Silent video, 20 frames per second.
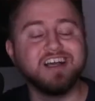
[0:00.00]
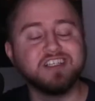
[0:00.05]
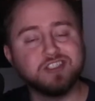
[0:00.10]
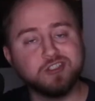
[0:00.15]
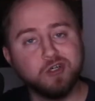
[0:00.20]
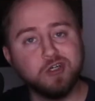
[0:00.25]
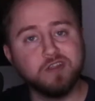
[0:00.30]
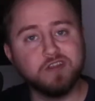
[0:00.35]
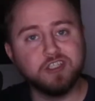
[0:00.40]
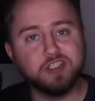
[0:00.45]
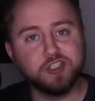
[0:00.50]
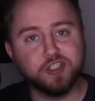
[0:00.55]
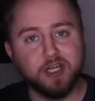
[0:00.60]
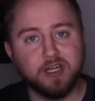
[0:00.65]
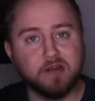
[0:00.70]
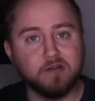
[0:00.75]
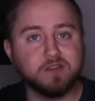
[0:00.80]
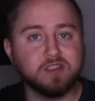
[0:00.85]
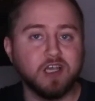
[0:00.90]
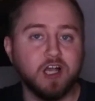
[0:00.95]
I started this
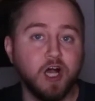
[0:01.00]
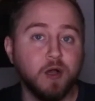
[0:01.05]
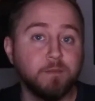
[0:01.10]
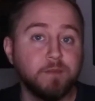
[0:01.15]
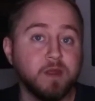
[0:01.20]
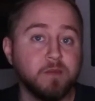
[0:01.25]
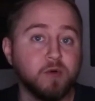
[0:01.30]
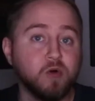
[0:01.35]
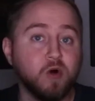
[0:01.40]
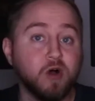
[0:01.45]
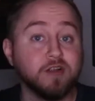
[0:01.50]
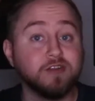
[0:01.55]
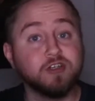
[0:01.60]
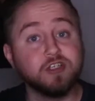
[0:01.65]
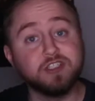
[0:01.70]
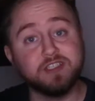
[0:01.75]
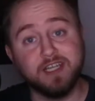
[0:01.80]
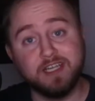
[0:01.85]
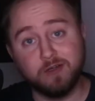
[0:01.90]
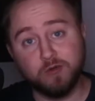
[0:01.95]
channel to help people
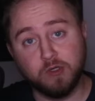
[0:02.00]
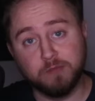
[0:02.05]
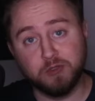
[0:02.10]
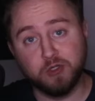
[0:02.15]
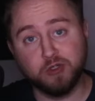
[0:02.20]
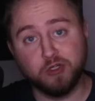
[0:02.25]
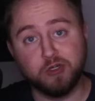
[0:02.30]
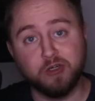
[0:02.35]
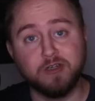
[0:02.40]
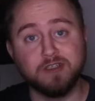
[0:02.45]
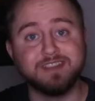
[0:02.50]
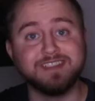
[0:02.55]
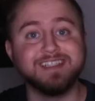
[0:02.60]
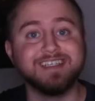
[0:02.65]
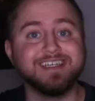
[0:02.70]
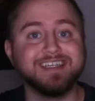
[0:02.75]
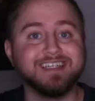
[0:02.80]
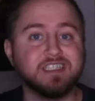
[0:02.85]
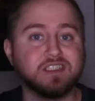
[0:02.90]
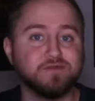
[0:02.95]
understand
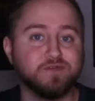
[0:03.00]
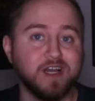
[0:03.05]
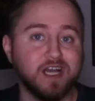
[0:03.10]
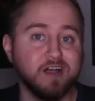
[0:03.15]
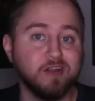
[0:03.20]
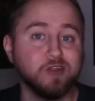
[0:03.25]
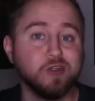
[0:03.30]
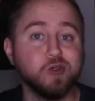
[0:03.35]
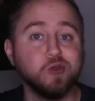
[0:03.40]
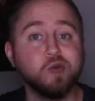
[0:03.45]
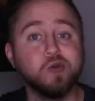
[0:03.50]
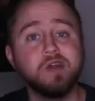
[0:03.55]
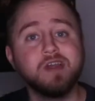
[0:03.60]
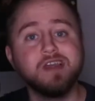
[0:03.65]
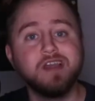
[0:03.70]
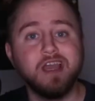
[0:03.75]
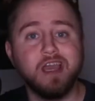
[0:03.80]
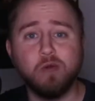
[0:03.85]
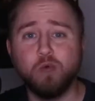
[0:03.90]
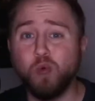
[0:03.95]
cryptocurrency, its value,
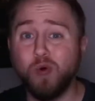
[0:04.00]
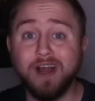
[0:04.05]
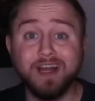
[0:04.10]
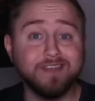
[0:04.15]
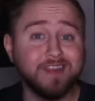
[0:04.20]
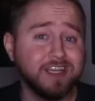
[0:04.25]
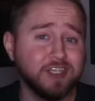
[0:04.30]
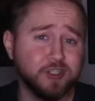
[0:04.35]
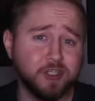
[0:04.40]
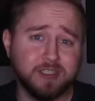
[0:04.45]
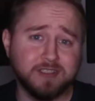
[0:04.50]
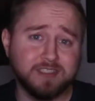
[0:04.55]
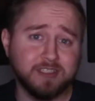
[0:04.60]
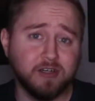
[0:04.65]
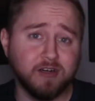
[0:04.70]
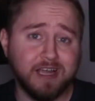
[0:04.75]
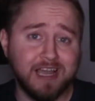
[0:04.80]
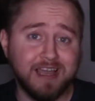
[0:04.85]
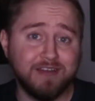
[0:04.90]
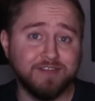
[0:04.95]
and why they should
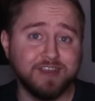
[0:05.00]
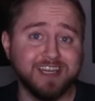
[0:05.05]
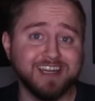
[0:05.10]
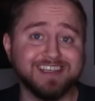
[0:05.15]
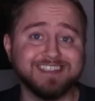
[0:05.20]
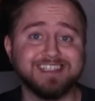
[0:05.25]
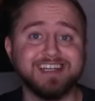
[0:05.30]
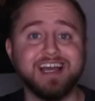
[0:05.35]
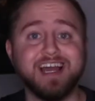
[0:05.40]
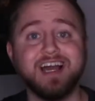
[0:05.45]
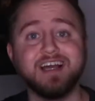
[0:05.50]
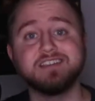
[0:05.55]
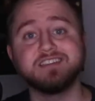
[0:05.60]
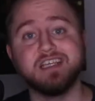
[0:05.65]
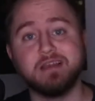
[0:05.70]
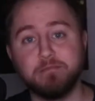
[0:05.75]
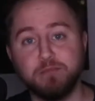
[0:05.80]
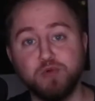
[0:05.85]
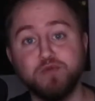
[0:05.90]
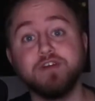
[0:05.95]
consider having it as an
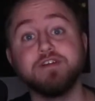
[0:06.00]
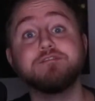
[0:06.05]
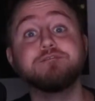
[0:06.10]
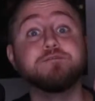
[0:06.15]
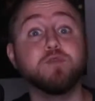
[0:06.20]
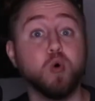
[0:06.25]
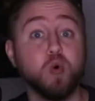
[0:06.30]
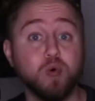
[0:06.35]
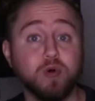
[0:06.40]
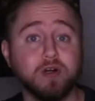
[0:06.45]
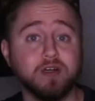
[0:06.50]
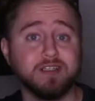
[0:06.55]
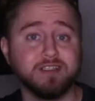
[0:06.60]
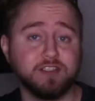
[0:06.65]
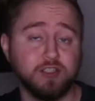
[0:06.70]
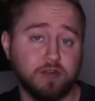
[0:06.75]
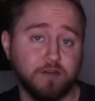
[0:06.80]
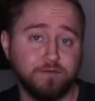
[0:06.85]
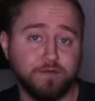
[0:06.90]
asset moving forward into the